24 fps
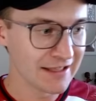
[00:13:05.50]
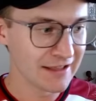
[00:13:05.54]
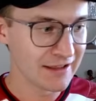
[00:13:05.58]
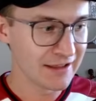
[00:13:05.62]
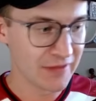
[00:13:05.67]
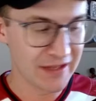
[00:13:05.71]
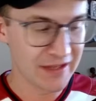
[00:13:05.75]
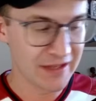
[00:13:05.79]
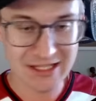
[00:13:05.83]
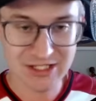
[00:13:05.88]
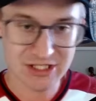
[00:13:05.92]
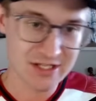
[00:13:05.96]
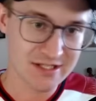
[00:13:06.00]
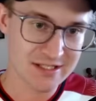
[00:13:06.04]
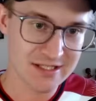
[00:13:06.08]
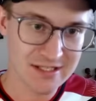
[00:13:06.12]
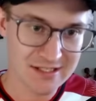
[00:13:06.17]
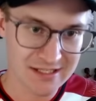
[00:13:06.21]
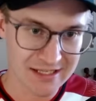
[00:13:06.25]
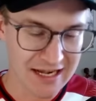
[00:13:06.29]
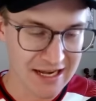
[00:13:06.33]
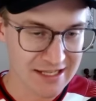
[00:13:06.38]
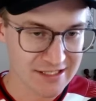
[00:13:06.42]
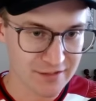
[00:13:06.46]
then it just
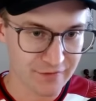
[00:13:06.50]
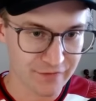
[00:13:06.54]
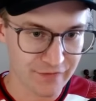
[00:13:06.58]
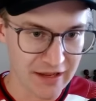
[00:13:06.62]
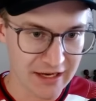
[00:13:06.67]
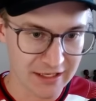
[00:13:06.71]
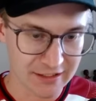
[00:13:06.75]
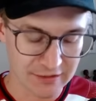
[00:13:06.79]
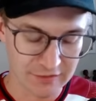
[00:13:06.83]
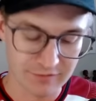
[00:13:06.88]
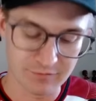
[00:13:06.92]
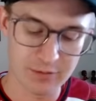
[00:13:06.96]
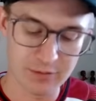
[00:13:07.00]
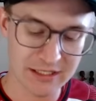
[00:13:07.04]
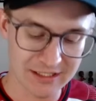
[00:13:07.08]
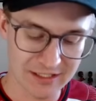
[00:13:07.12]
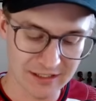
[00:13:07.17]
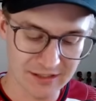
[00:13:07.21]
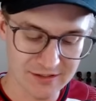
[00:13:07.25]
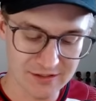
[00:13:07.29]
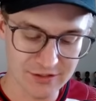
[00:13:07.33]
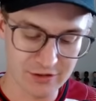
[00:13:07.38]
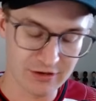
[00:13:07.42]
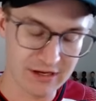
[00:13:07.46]
isn't as effective
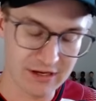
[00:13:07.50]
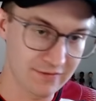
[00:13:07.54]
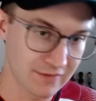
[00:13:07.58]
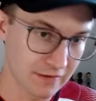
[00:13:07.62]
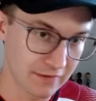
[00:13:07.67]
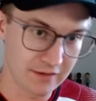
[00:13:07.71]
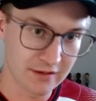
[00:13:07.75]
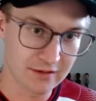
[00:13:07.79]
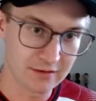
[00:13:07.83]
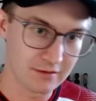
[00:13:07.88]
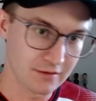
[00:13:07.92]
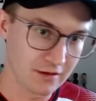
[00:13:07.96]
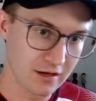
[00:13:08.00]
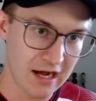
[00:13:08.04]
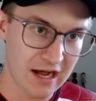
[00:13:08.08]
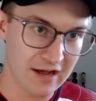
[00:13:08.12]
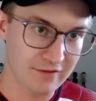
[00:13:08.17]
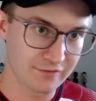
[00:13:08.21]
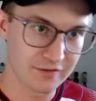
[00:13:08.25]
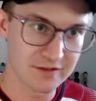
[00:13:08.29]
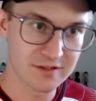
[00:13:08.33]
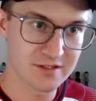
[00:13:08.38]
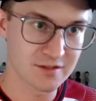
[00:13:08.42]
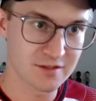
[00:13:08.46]
because you're giving the
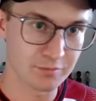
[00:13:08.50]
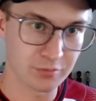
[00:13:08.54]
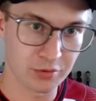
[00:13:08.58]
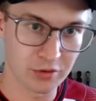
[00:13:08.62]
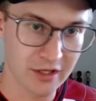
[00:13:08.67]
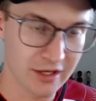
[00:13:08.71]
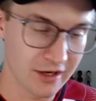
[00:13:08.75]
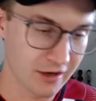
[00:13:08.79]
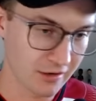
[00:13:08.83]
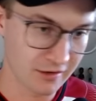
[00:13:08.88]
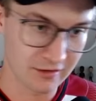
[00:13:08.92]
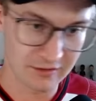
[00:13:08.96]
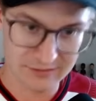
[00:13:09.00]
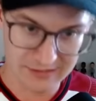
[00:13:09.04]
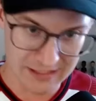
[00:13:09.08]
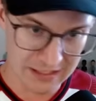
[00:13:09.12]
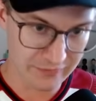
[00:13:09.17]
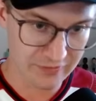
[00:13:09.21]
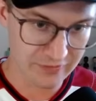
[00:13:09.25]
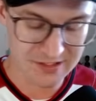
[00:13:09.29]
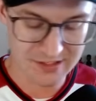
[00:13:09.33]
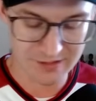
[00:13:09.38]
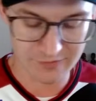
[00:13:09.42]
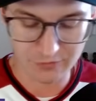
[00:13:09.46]
offensive player,
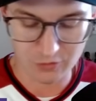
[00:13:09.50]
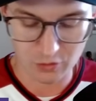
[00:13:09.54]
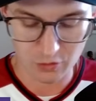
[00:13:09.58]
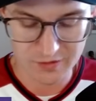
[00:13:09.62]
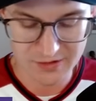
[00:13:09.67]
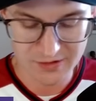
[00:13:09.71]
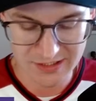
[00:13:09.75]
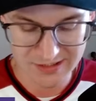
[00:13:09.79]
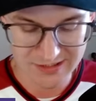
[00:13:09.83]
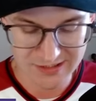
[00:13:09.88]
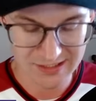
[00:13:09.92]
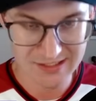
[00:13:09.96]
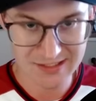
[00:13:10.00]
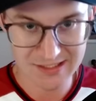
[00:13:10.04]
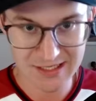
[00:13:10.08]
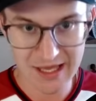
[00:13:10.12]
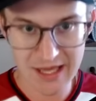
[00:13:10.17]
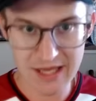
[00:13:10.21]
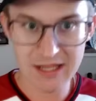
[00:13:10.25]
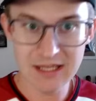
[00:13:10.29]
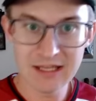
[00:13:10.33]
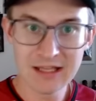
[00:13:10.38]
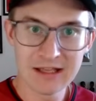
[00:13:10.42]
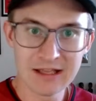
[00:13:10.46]
Davis, of course, as I
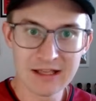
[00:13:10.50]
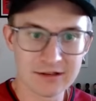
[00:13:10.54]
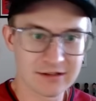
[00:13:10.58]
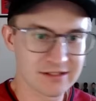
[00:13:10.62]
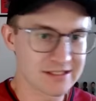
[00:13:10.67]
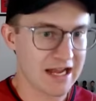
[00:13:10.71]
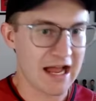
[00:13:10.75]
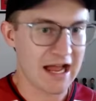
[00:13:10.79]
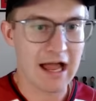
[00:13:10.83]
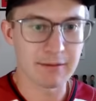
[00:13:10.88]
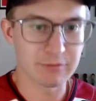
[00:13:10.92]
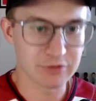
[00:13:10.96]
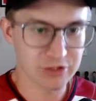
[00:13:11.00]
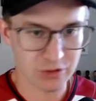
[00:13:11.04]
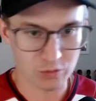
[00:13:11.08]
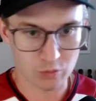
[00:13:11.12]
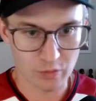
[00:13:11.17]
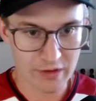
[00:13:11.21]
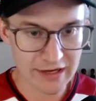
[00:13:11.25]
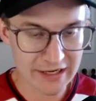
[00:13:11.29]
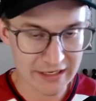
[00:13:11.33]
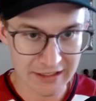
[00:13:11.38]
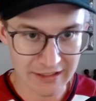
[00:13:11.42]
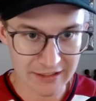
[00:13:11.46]
said, time to
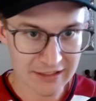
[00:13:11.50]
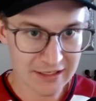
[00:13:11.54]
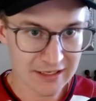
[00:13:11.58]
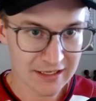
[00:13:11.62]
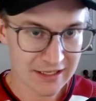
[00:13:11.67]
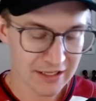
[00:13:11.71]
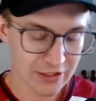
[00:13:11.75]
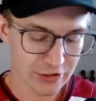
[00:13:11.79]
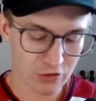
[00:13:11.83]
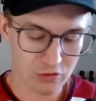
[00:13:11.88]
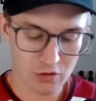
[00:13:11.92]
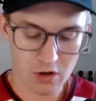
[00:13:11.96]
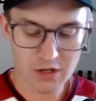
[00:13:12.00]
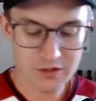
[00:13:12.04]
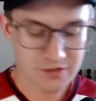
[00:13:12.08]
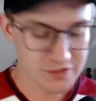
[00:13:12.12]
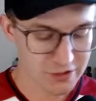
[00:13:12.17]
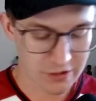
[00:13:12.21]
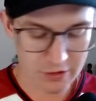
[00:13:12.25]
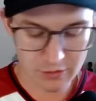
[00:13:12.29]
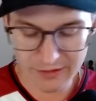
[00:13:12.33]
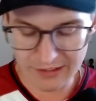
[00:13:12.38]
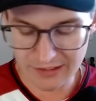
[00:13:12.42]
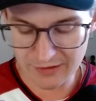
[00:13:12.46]
read it. You're
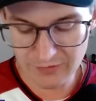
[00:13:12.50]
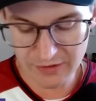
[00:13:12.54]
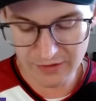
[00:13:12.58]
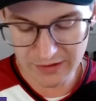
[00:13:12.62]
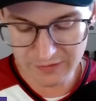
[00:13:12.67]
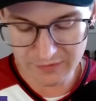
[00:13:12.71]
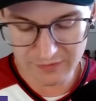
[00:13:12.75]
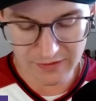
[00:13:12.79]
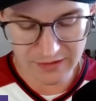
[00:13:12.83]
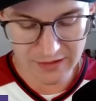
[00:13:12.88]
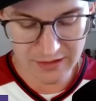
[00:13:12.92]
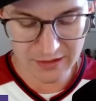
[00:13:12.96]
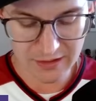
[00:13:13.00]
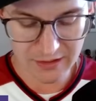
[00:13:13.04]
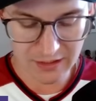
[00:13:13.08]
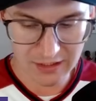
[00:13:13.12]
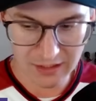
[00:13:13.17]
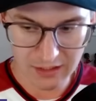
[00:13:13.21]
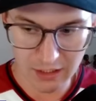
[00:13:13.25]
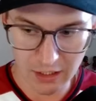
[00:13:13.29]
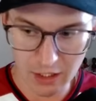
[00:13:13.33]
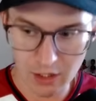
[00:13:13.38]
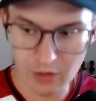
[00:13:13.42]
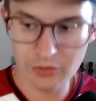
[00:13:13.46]
also giving the
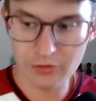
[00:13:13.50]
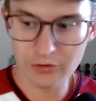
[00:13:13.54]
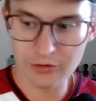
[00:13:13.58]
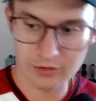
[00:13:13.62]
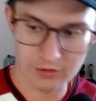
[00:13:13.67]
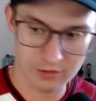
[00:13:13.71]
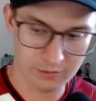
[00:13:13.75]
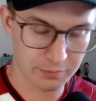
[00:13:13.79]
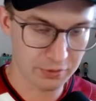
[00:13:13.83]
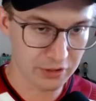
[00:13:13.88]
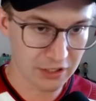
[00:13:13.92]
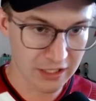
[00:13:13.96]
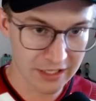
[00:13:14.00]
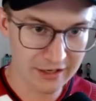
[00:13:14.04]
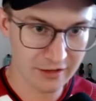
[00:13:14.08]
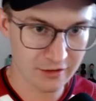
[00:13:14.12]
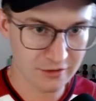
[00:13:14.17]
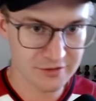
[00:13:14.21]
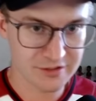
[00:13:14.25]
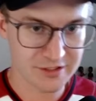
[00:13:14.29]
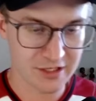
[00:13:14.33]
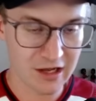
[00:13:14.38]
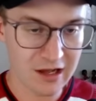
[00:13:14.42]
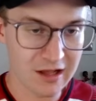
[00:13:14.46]
other
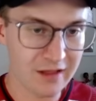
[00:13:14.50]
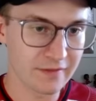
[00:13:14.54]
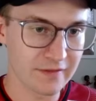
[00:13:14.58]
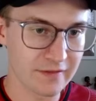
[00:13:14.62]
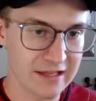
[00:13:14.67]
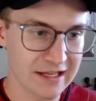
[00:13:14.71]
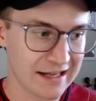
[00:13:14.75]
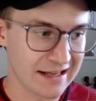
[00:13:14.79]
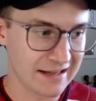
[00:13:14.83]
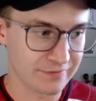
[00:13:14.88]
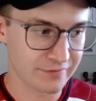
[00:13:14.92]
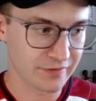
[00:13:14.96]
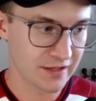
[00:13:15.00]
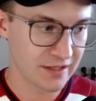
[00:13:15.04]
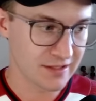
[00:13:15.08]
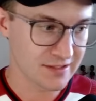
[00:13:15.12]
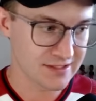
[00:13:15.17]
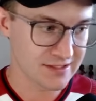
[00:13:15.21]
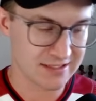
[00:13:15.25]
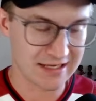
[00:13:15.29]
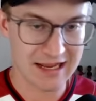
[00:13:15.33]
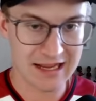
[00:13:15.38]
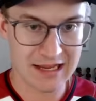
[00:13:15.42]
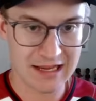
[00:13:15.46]
players on the
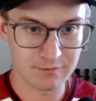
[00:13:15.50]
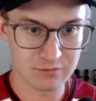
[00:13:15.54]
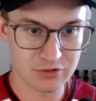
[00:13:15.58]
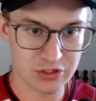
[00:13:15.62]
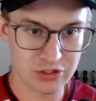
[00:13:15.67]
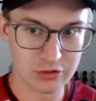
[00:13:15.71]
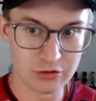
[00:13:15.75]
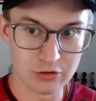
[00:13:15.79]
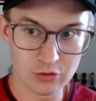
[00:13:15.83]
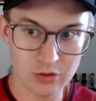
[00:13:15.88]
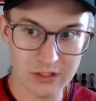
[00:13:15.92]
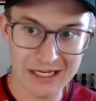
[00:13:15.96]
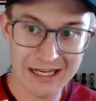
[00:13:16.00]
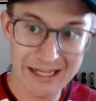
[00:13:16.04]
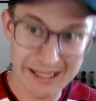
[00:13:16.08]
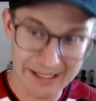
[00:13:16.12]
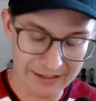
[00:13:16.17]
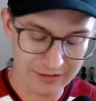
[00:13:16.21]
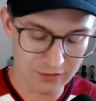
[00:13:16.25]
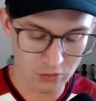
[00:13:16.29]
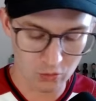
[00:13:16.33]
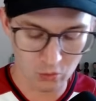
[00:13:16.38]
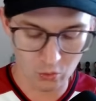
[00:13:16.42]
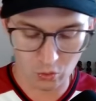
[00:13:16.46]
offense time to
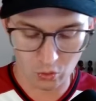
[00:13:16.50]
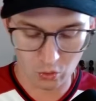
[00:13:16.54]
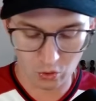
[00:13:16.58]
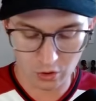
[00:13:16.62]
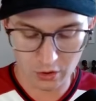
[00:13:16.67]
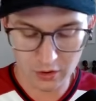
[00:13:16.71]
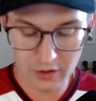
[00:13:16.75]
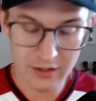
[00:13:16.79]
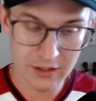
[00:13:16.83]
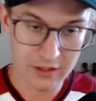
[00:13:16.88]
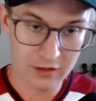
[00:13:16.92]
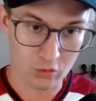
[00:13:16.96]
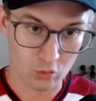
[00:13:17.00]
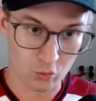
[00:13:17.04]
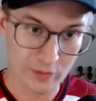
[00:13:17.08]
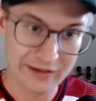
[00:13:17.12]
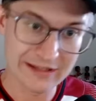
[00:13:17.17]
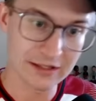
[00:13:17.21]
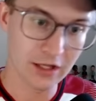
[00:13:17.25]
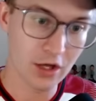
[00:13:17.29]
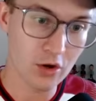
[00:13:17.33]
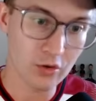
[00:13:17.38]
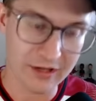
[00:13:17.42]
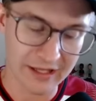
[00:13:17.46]
cut or
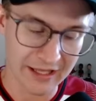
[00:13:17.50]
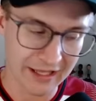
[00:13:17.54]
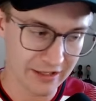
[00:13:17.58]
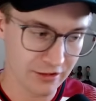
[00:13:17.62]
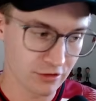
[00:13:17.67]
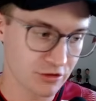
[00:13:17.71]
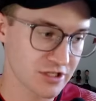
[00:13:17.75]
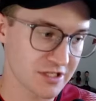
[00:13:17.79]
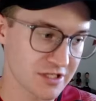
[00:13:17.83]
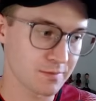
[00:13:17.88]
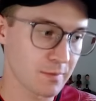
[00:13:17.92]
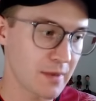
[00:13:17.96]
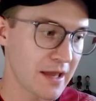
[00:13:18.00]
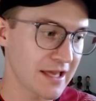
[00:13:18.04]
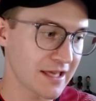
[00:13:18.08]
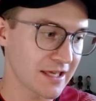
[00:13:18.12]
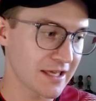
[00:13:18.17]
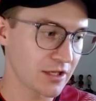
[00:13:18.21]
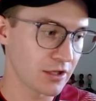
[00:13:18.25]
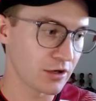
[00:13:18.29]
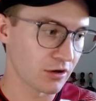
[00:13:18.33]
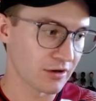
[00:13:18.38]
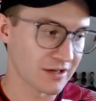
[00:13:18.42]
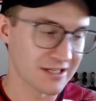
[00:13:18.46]
relocate. You're just
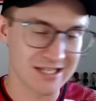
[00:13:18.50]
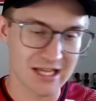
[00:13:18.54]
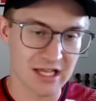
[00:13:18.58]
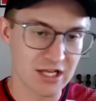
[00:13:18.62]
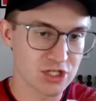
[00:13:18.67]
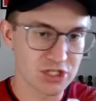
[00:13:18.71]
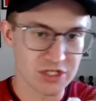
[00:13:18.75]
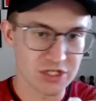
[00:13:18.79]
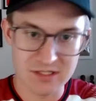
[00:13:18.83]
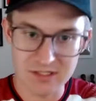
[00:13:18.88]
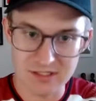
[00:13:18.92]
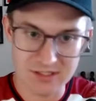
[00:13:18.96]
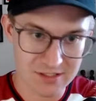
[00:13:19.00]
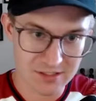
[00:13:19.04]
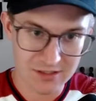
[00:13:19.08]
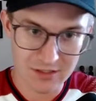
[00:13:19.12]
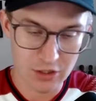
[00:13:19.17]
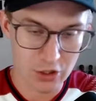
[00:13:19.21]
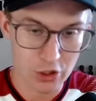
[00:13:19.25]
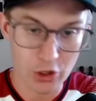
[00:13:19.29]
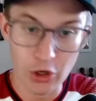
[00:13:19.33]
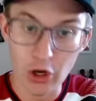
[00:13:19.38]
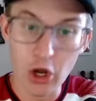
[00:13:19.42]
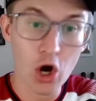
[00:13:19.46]
making your intentions
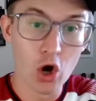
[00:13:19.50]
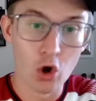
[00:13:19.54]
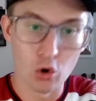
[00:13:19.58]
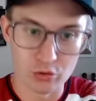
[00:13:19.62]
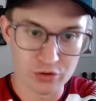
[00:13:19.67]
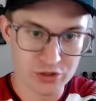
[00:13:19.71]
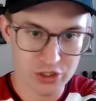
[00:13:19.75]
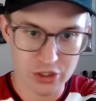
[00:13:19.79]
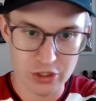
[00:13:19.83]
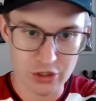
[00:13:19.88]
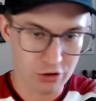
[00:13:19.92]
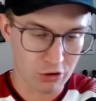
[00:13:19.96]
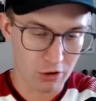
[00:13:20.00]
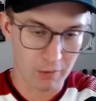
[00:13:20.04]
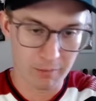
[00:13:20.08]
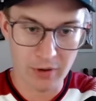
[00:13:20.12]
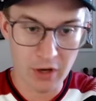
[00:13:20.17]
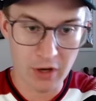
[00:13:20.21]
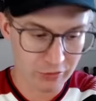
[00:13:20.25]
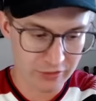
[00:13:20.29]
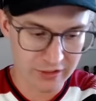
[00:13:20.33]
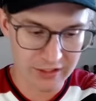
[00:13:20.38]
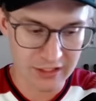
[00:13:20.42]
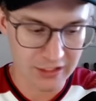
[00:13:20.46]
known to your
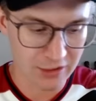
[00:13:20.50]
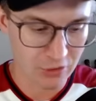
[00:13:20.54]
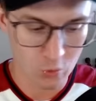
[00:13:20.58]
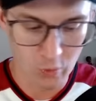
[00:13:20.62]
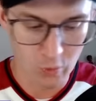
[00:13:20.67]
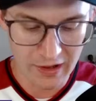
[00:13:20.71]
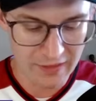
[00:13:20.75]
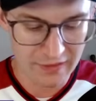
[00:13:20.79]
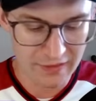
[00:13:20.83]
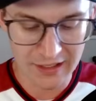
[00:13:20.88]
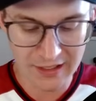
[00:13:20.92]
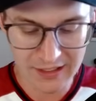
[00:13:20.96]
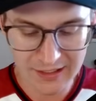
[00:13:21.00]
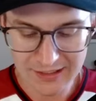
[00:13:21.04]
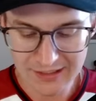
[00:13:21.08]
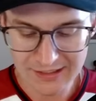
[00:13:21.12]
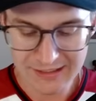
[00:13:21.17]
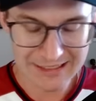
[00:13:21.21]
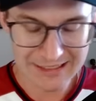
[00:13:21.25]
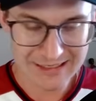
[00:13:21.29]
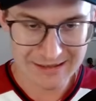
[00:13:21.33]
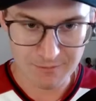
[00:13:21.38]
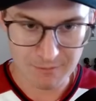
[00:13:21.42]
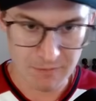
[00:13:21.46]
opponent in a way that
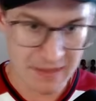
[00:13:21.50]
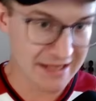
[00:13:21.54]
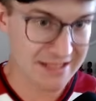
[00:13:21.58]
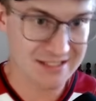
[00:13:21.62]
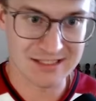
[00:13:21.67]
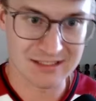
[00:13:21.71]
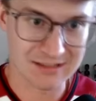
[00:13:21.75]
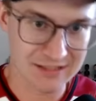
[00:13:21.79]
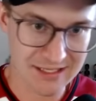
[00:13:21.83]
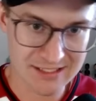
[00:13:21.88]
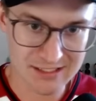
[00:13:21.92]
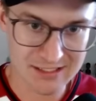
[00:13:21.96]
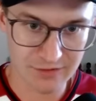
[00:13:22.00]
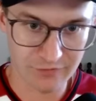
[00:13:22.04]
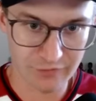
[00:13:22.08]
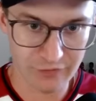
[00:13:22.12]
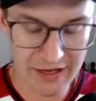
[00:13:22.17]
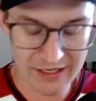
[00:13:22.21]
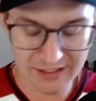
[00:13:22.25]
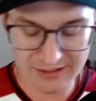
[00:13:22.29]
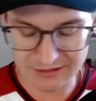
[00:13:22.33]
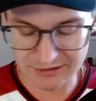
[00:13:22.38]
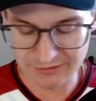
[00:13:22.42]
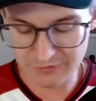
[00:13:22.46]
makes it less
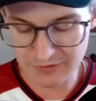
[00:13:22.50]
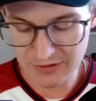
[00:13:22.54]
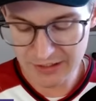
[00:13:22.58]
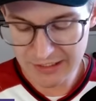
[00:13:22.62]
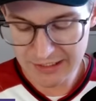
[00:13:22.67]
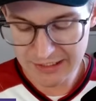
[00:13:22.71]
effective.